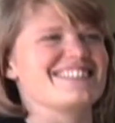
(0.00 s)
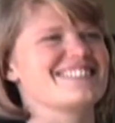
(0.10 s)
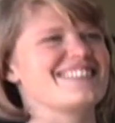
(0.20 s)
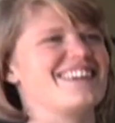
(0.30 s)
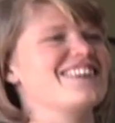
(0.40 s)
And
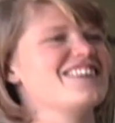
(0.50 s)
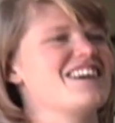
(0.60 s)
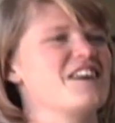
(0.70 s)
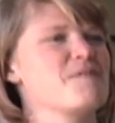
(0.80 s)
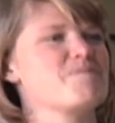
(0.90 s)
so,
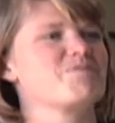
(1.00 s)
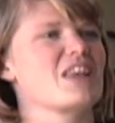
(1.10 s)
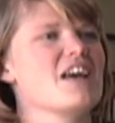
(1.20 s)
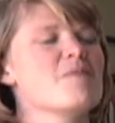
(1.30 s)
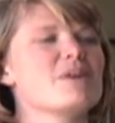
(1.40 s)
um,
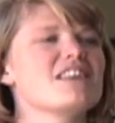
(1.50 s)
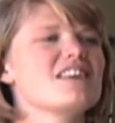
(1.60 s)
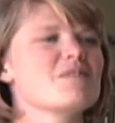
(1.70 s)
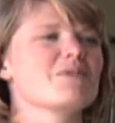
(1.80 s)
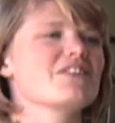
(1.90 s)
but I
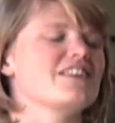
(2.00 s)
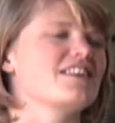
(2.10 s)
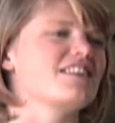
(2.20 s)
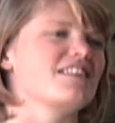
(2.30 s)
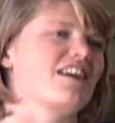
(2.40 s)
think more than
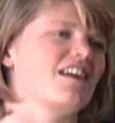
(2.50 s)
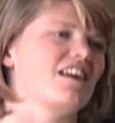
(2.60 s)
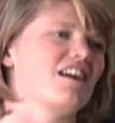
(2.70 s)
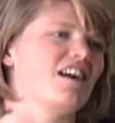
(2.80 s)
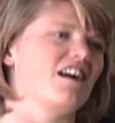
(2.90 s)

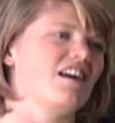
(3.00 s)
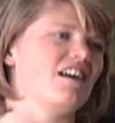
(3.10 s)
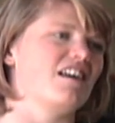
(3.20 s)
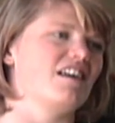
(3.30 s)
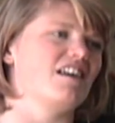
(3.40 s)
anything,
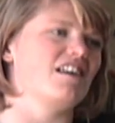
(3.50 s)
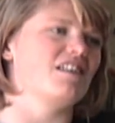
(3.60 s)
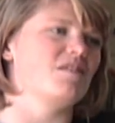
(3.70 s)
uh,